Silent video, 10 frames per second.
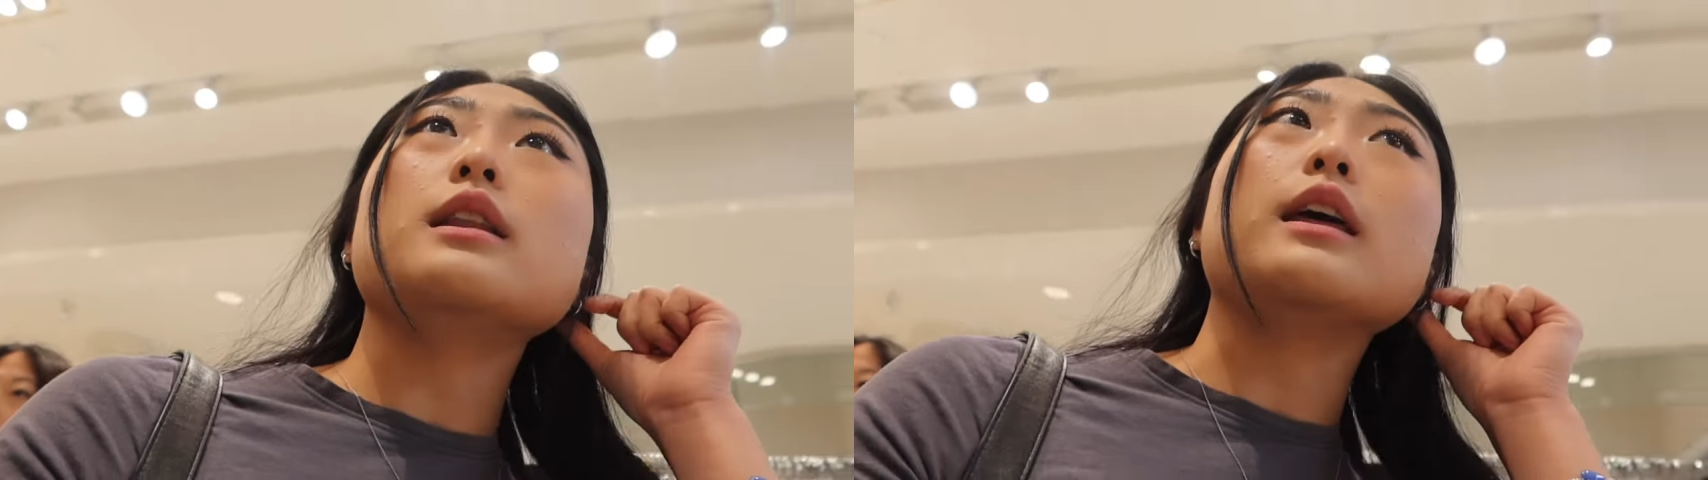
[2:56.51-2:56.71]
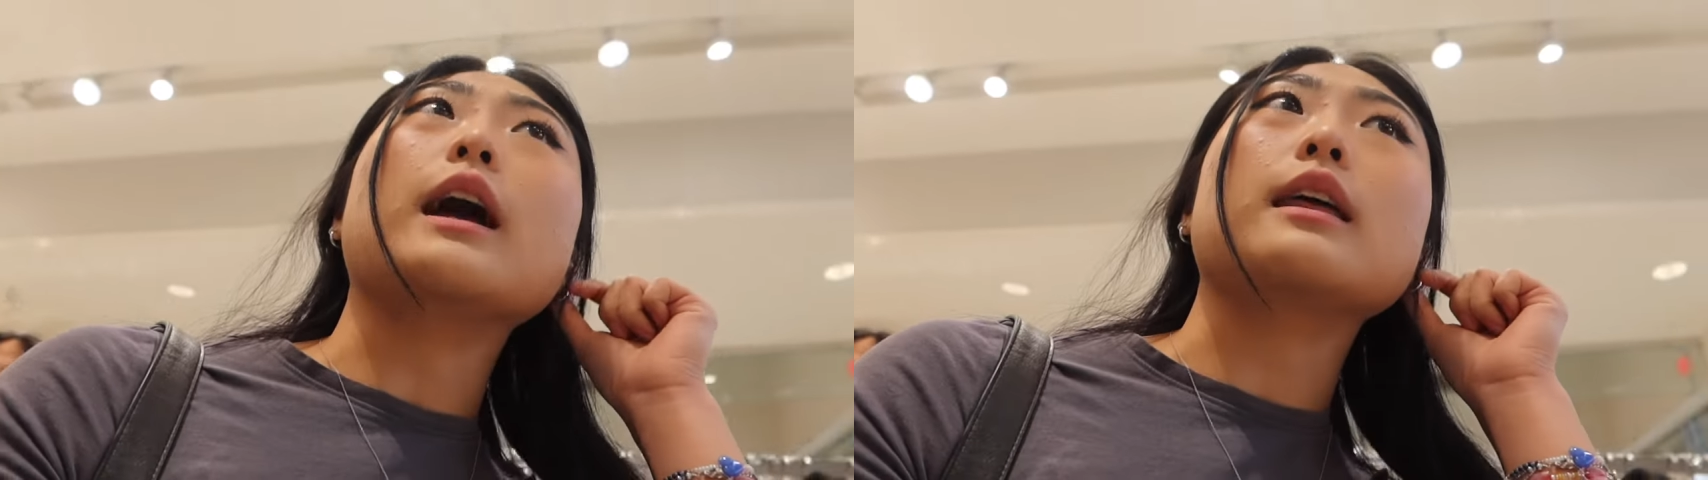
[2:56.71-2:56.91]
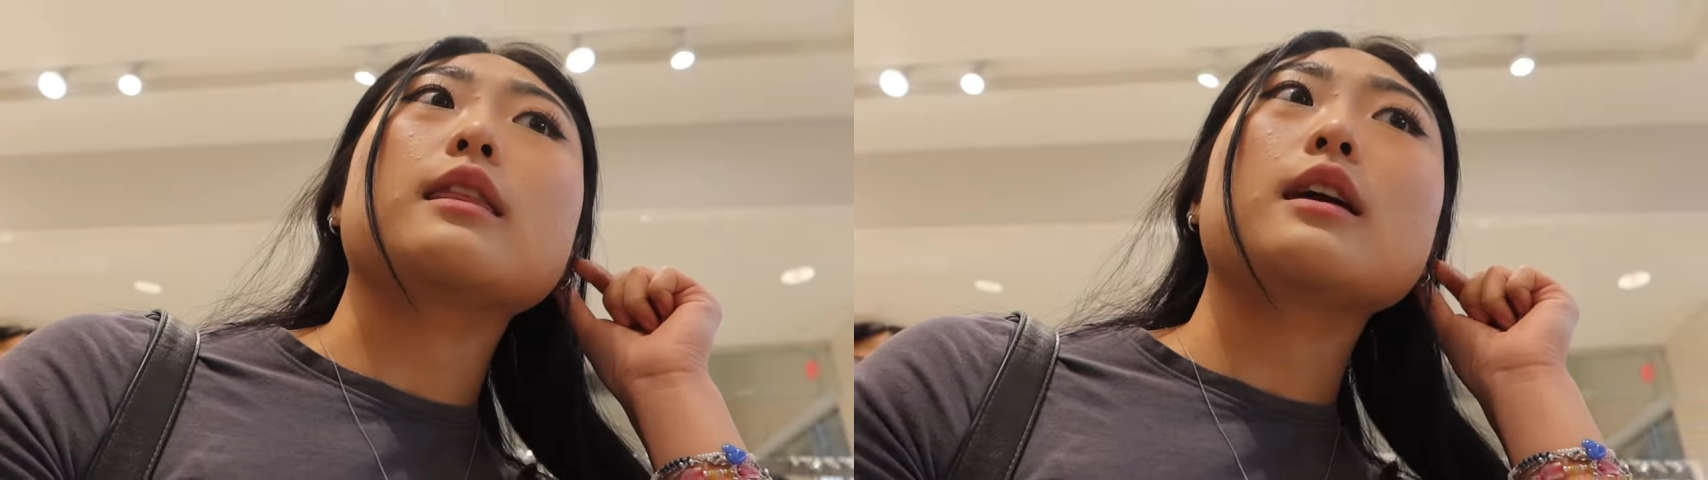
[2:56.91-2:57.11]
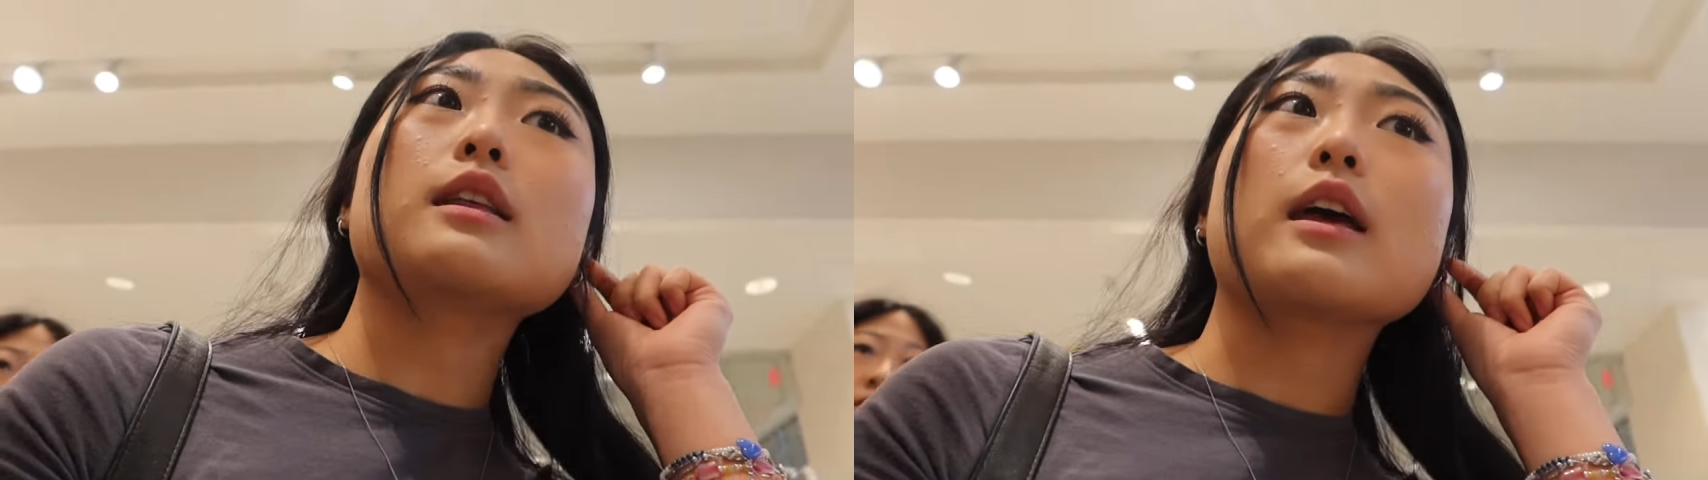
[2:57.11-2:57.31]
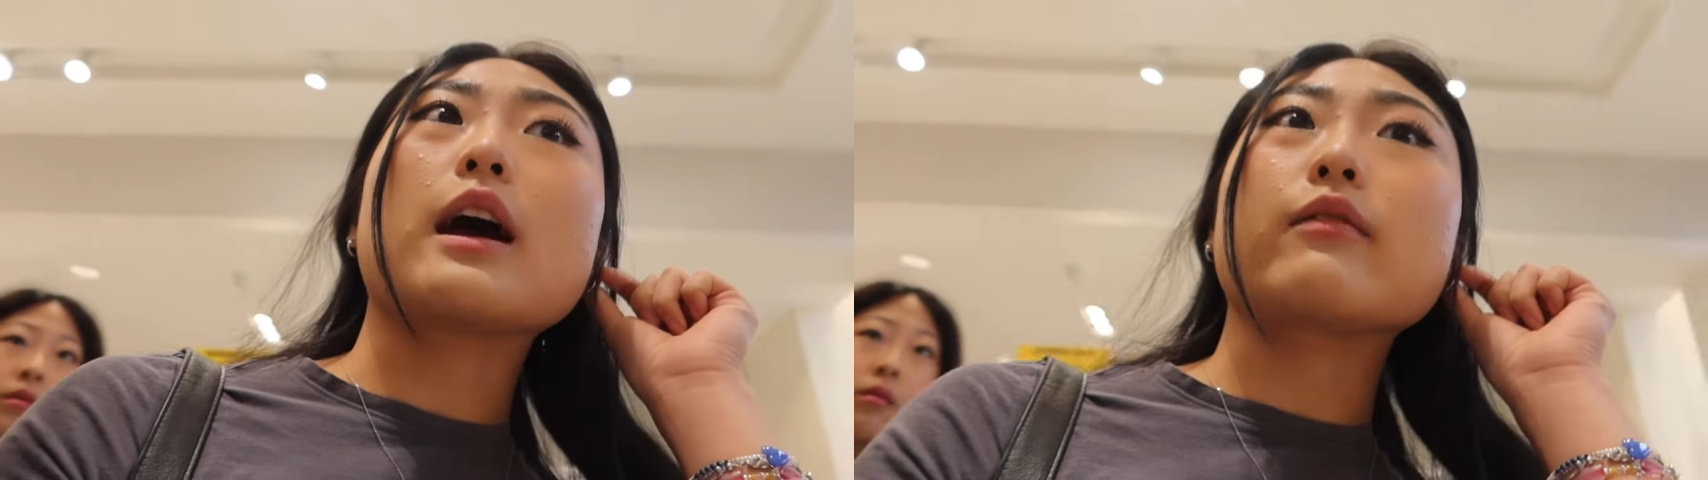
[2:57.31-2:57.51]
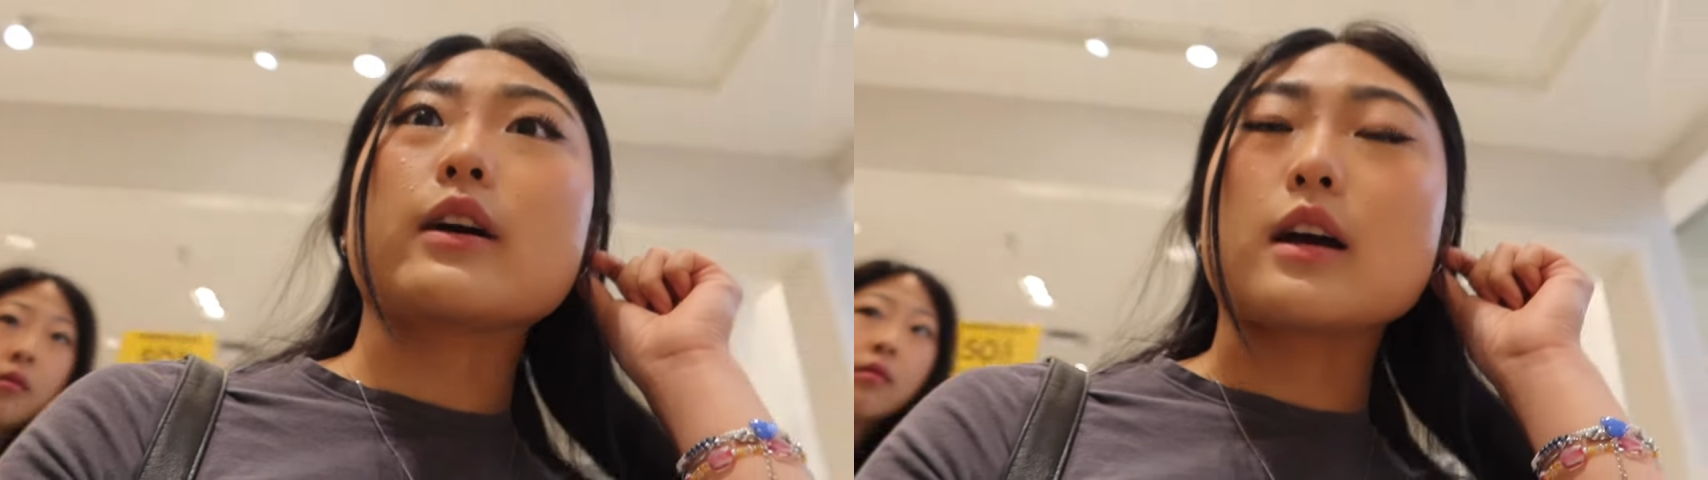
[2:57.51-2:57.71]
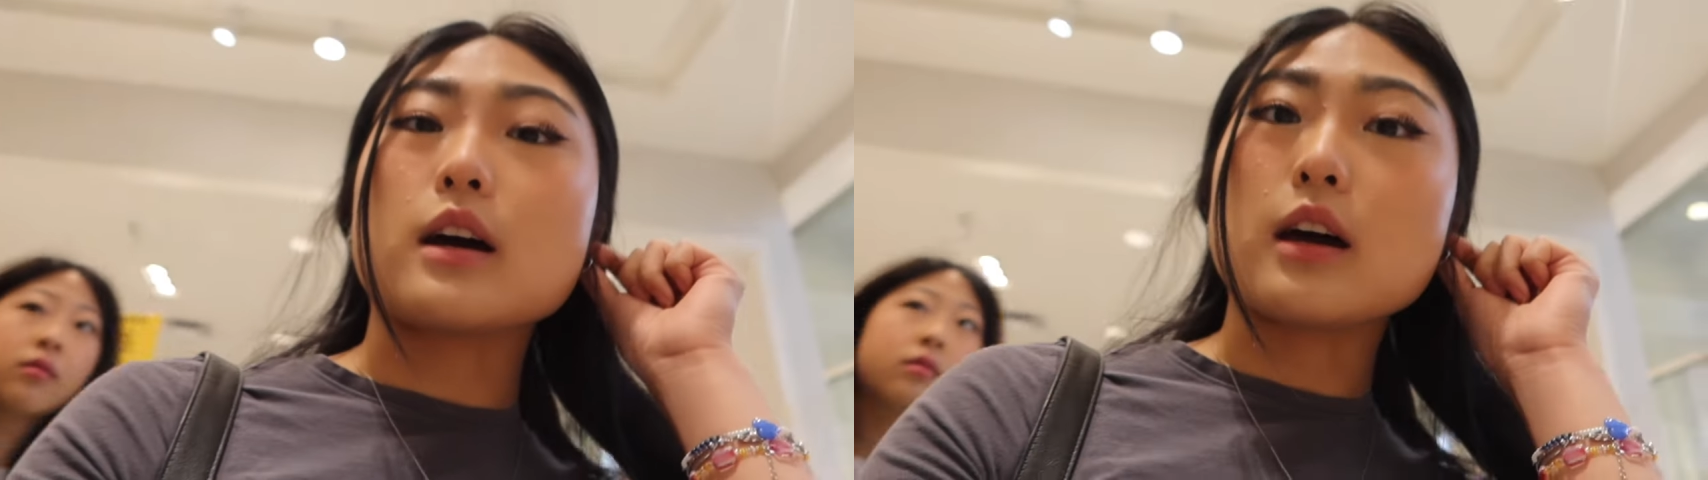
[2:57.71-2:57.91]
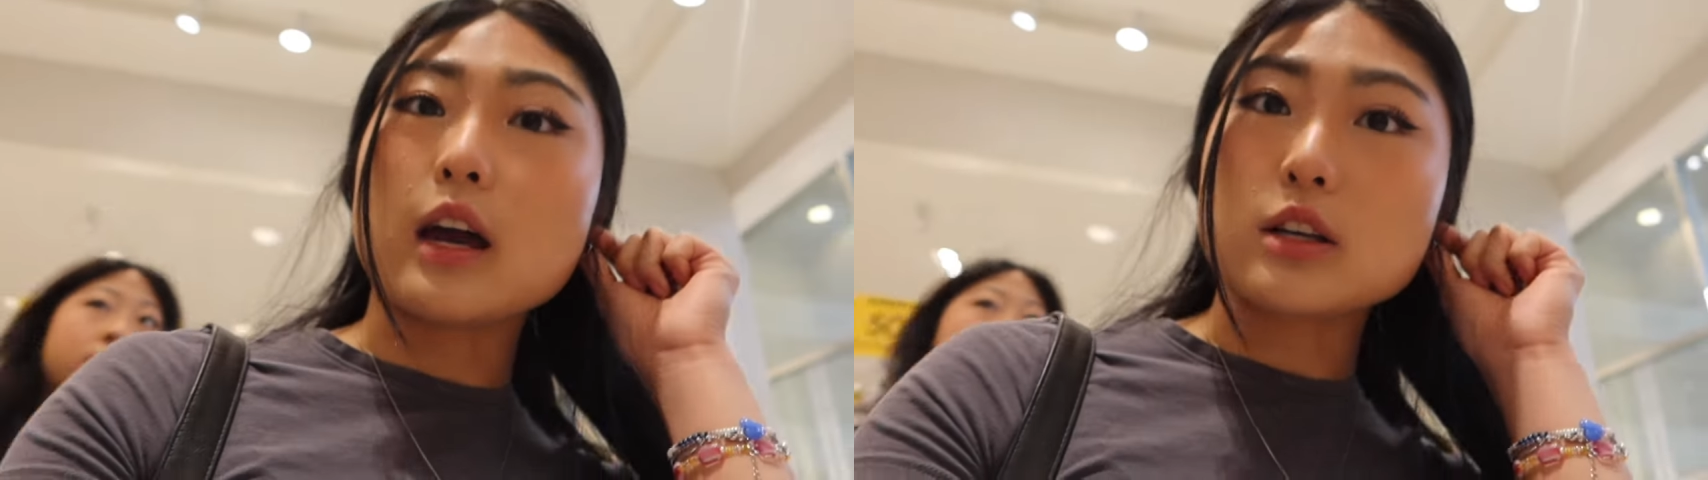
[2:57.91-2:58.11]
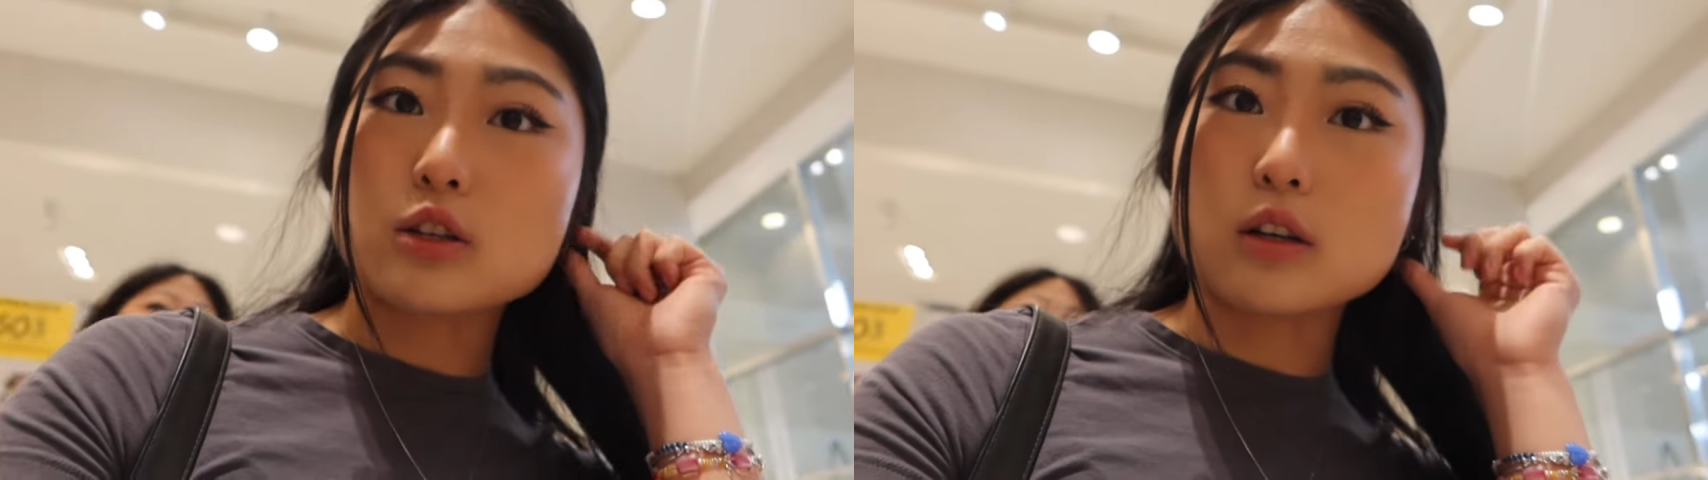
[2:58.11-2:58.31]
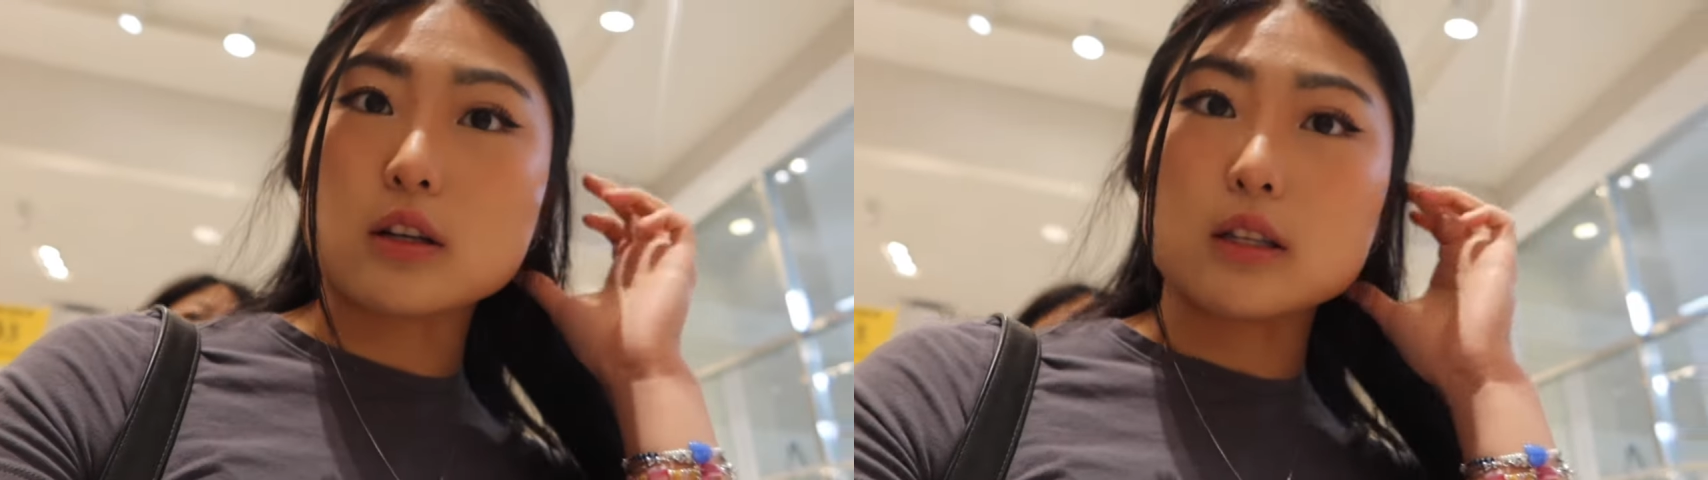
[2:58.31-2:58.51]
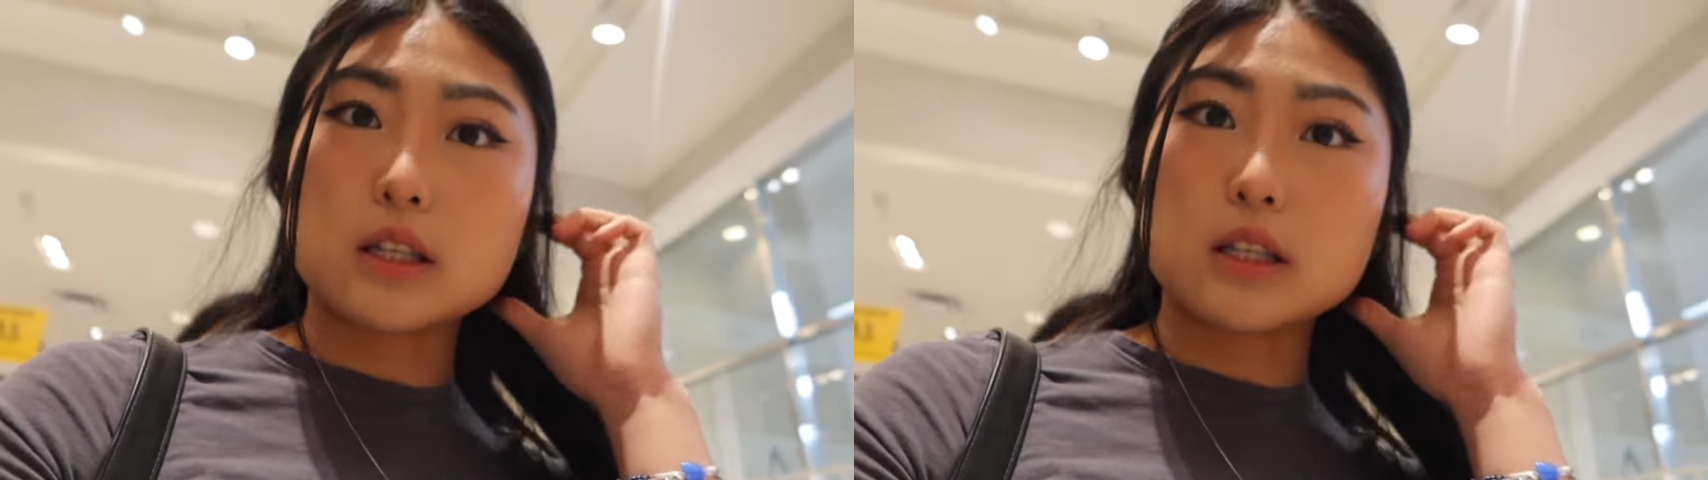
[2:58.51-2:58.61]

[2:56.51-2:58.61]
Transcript: they, I think they have like an extra